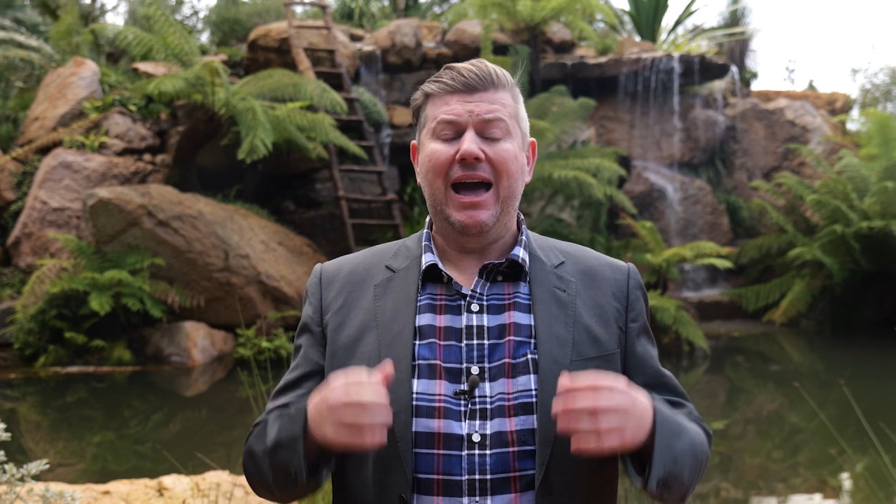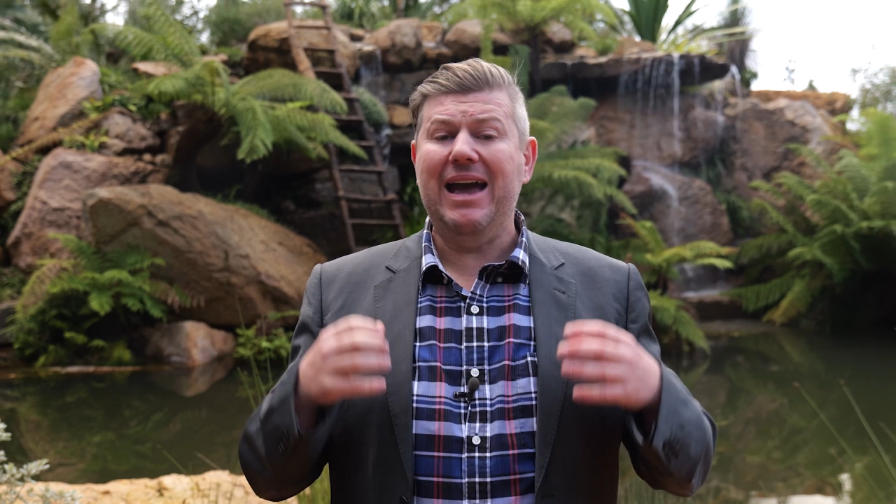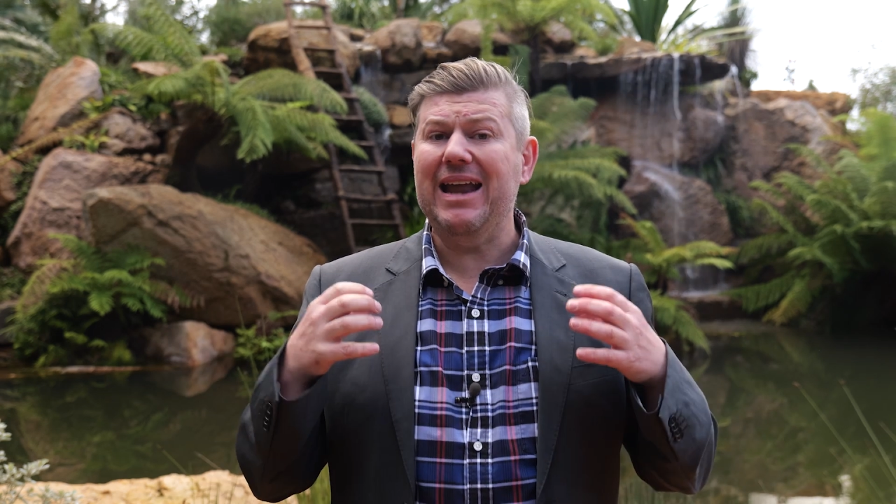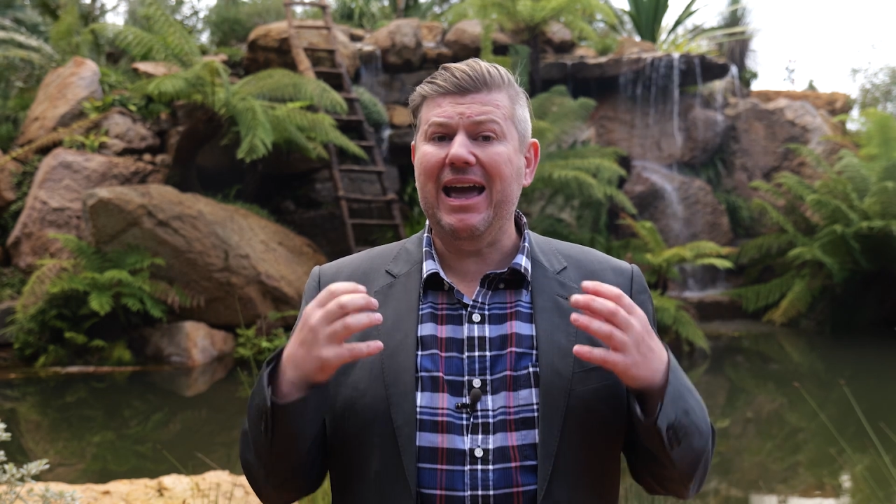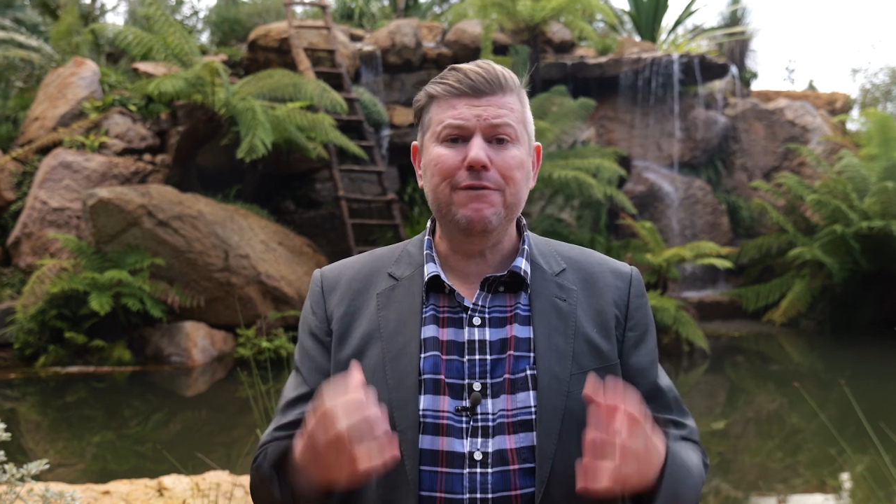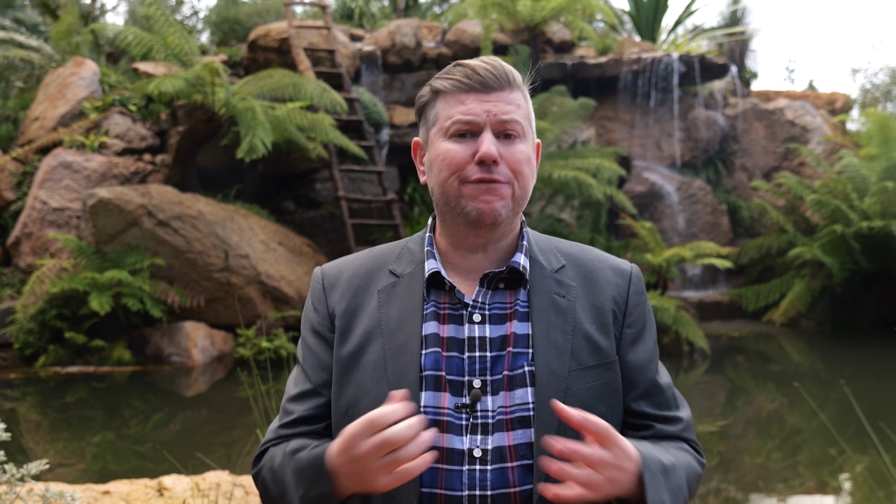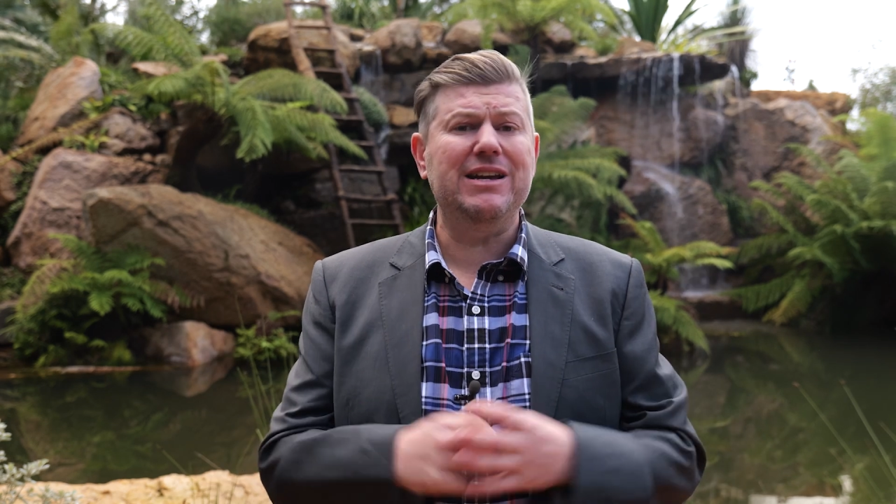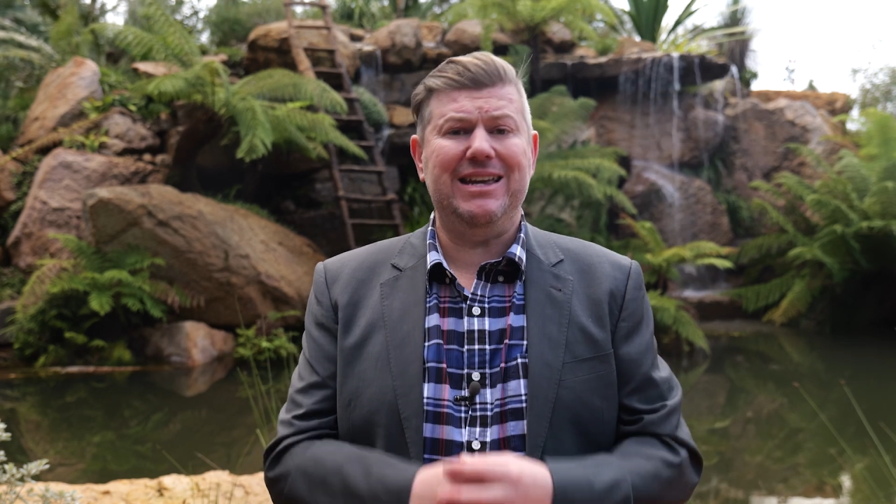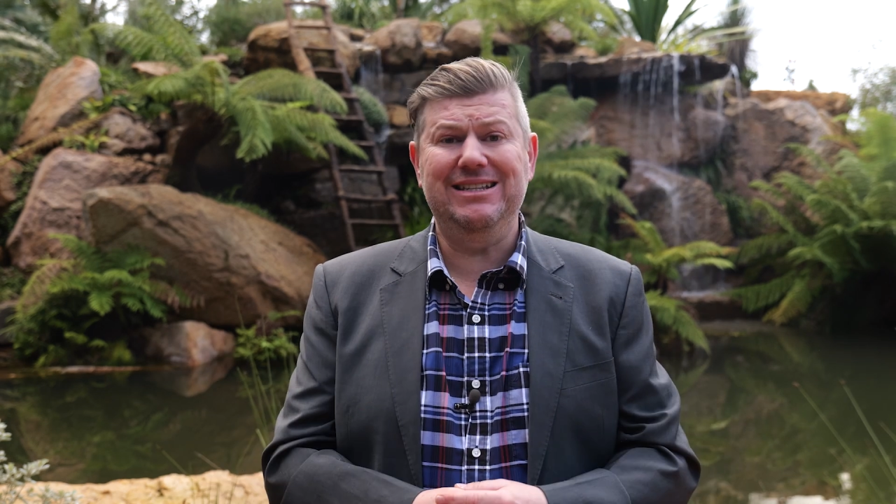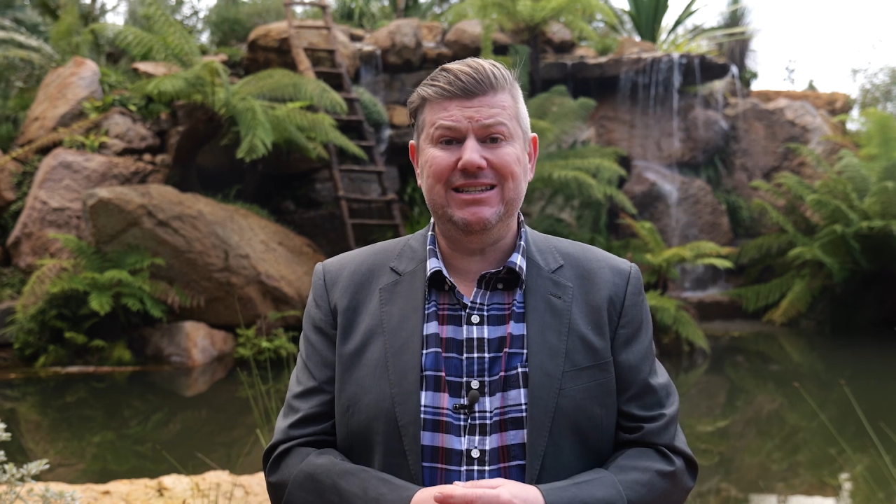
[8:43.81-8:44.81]
and
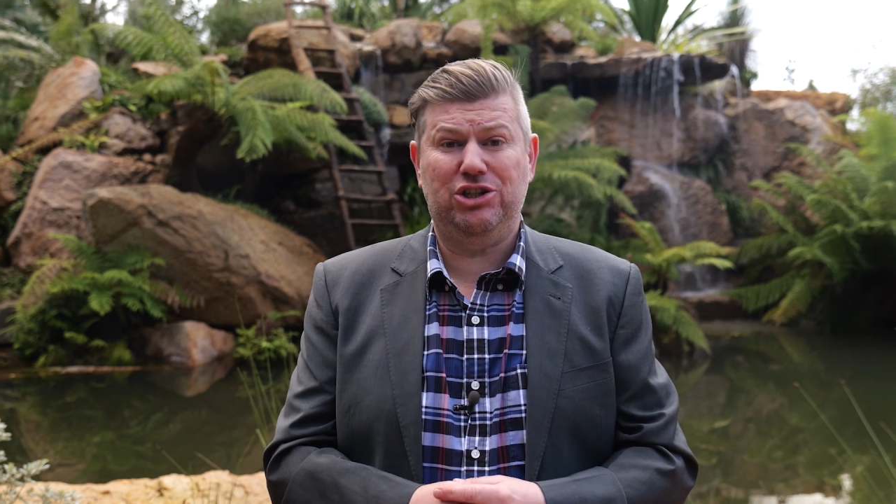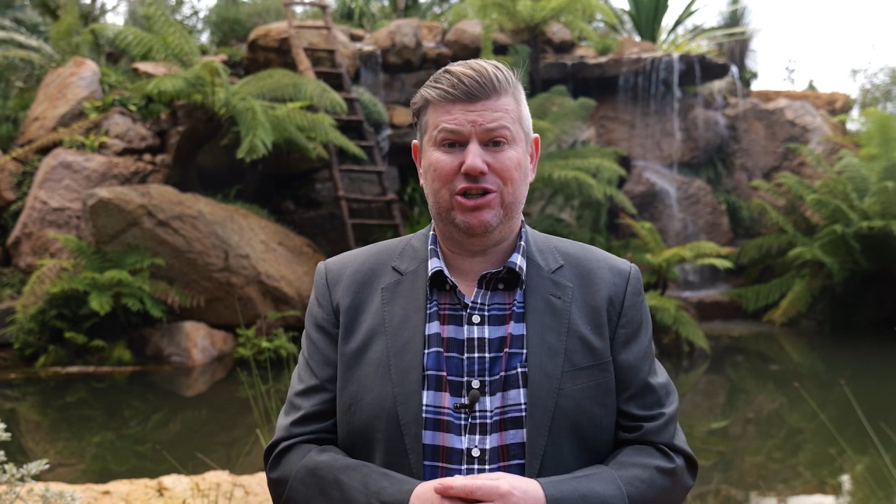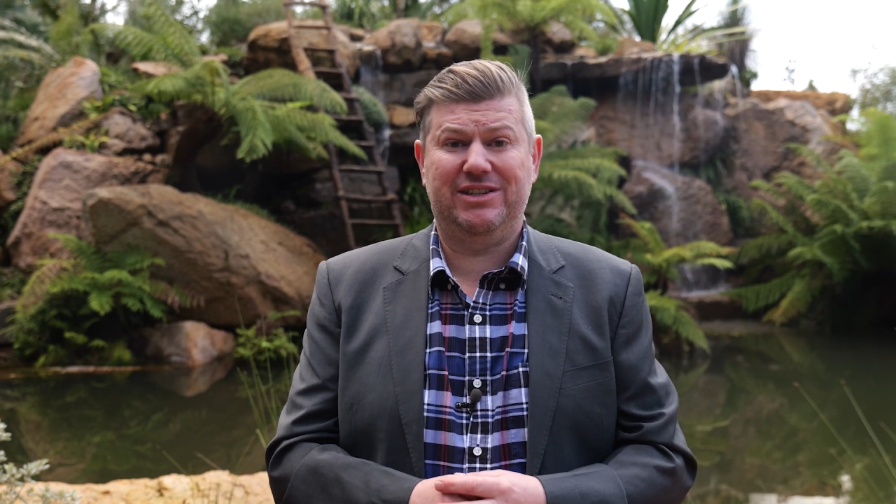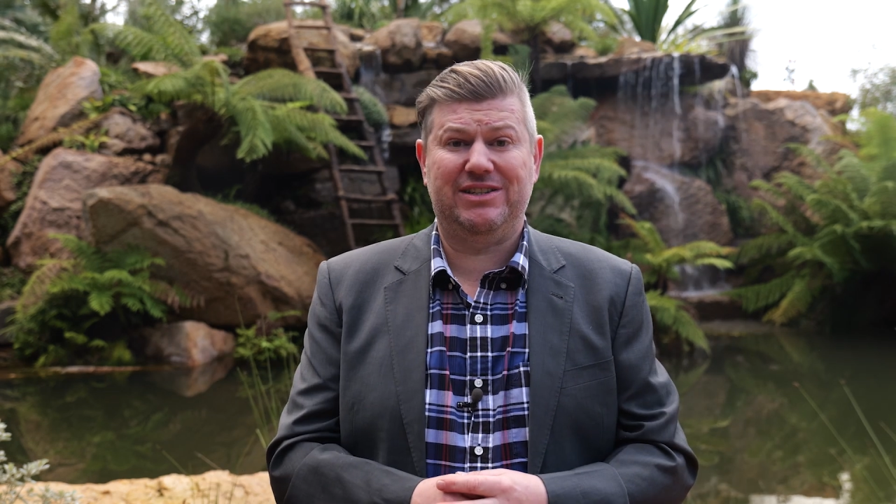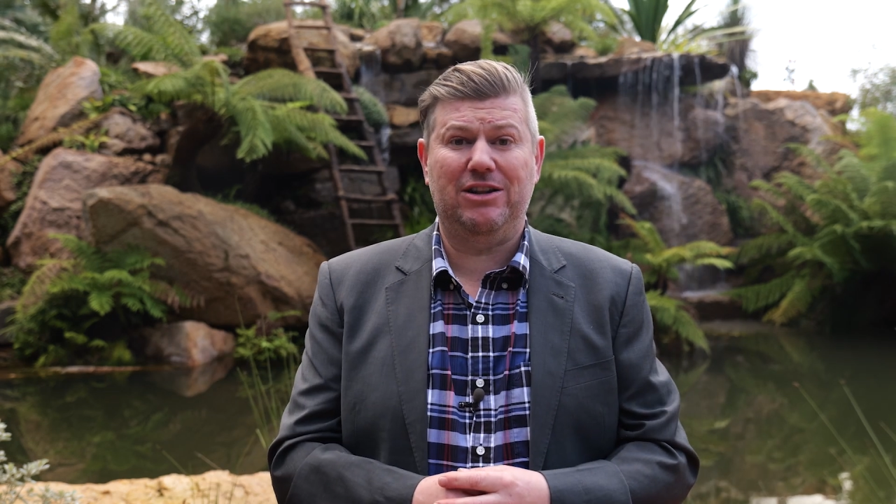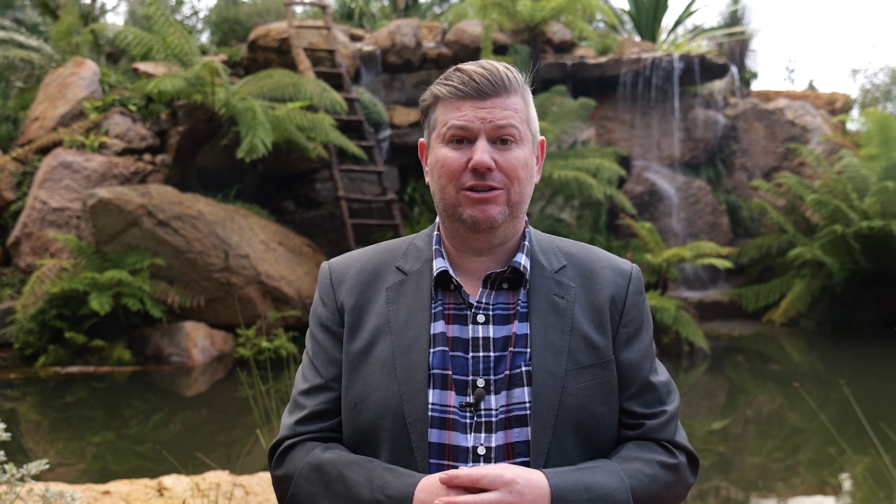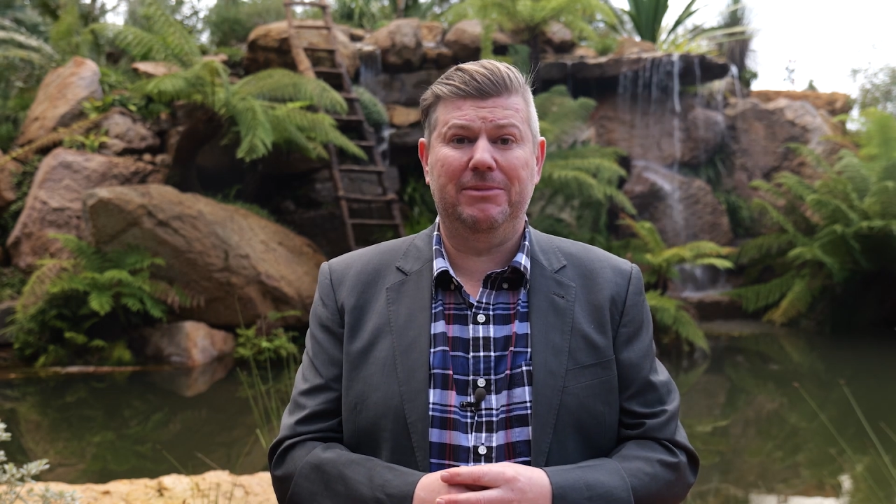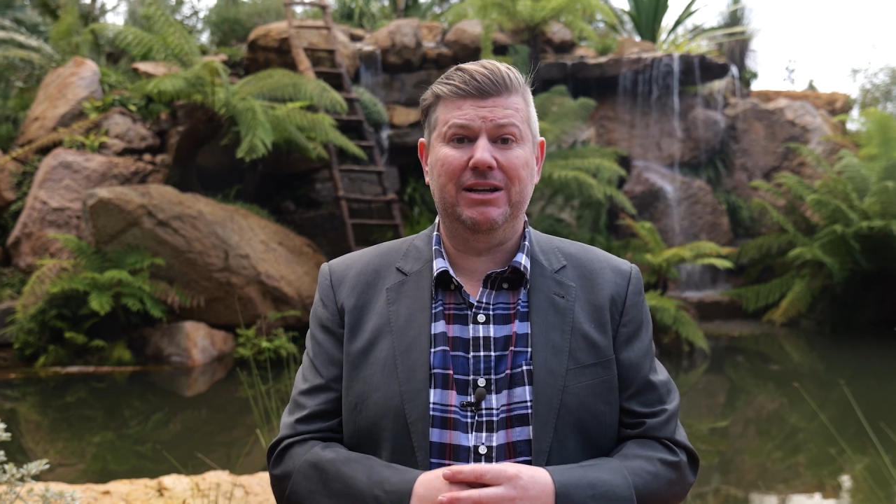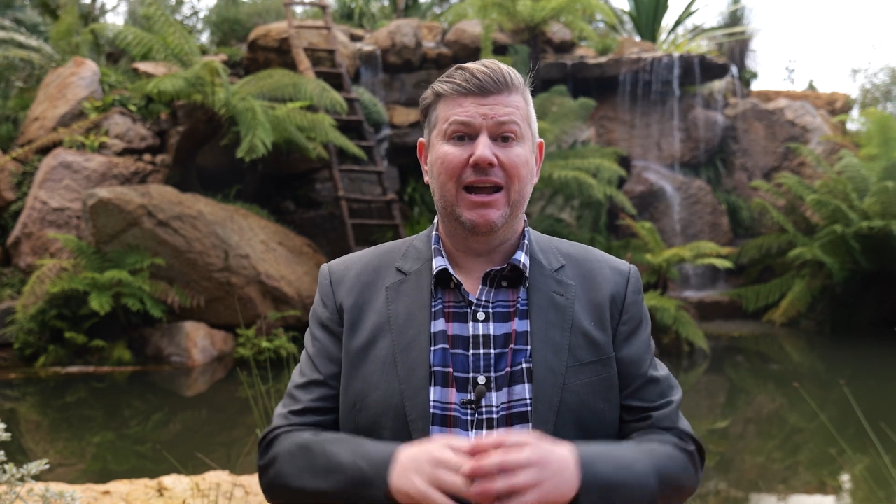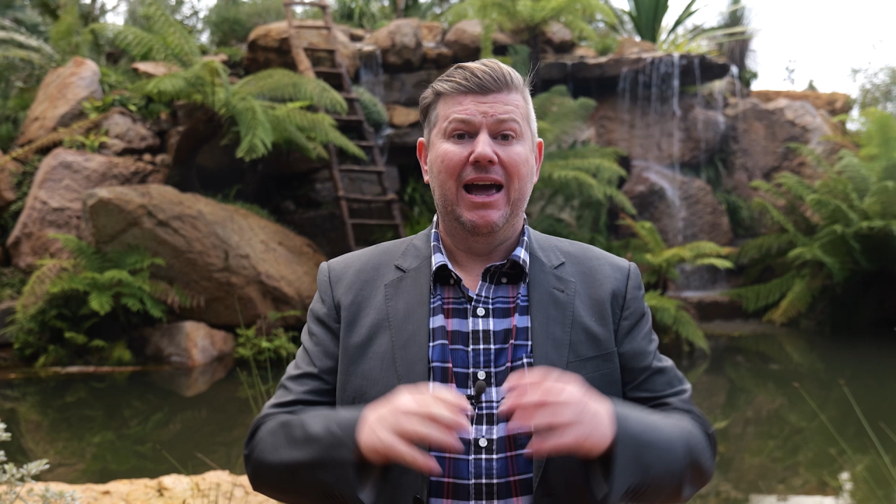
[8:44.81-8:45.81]
every Indigenous
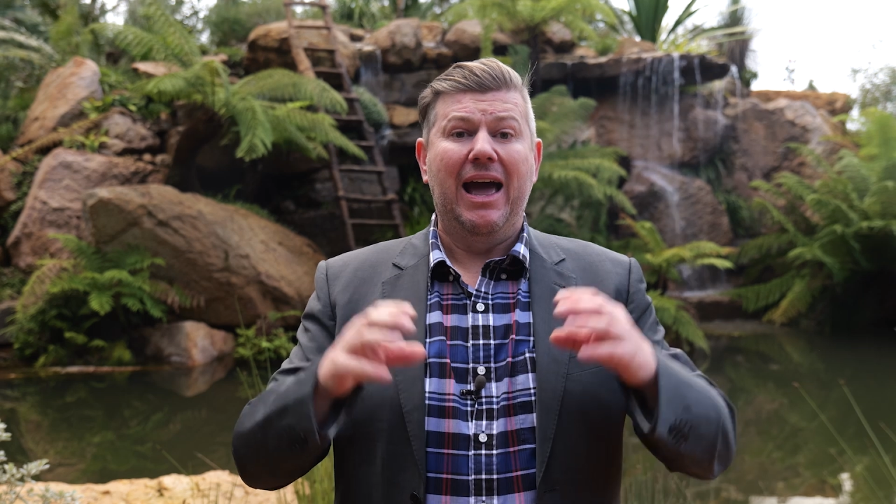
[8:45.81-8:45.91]
settlement,